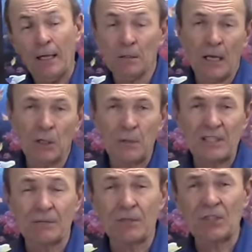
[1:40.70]
In a lot of
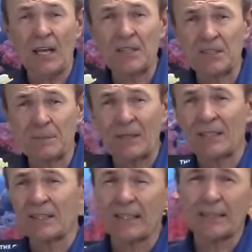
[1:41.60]
ways, it was nice,
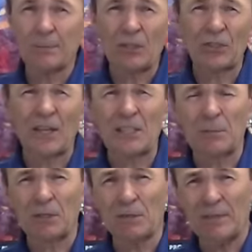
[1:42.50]
but let me talk to you
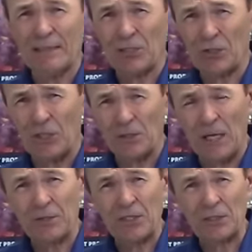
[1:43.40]
about the vintage gear
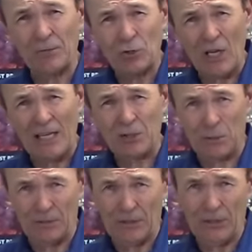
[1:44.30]
and how things have changed
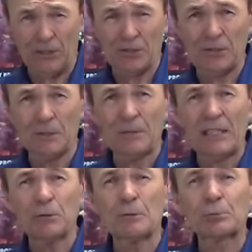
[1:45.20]
over the years, and you'll
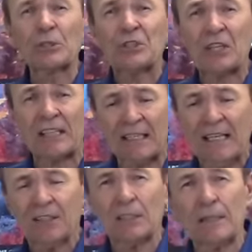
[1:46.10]
begin to appreciate
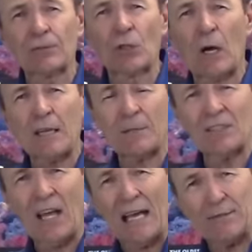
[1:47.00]
that even though I've
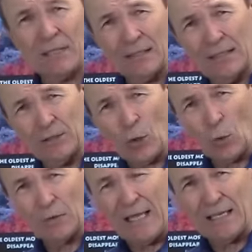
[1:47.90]
been diving in the
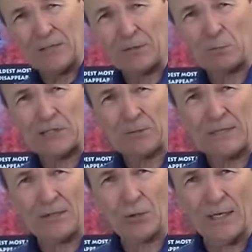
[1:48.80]
old days and really,
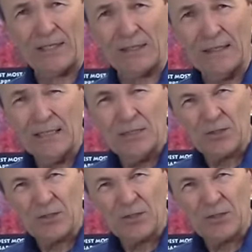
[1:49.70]
really enjoyed it,